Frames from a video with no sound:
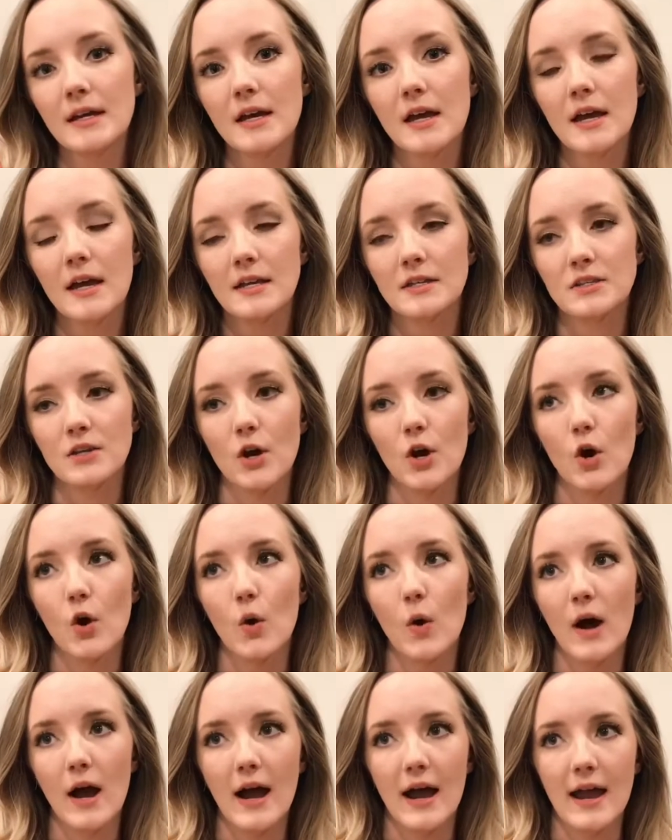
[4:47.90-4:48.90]
So
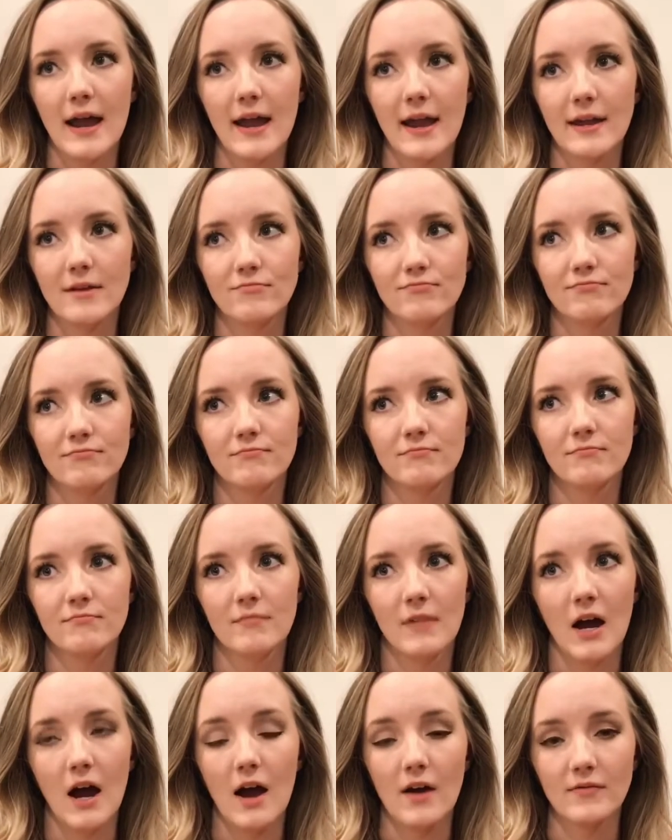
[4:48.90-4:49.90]
I
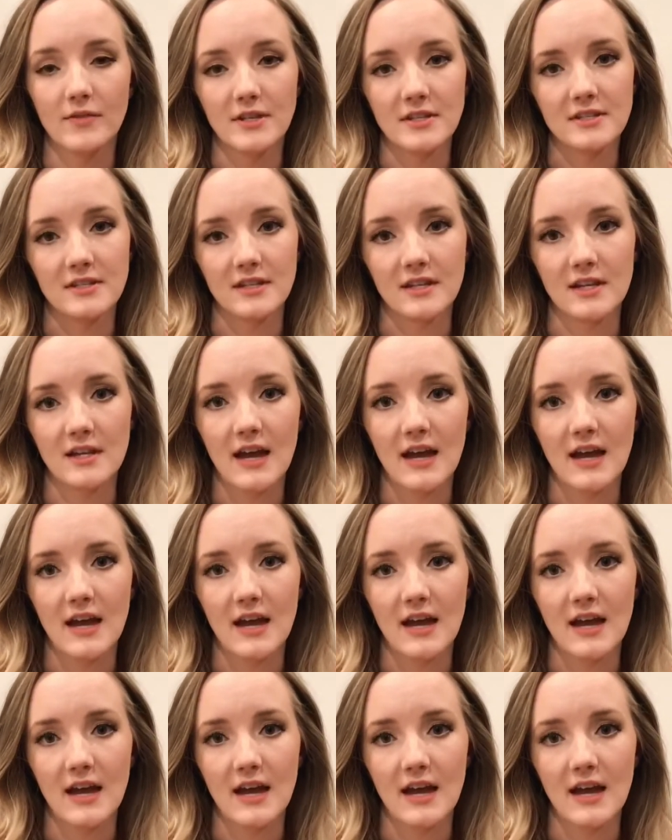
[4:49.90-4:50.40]
obviously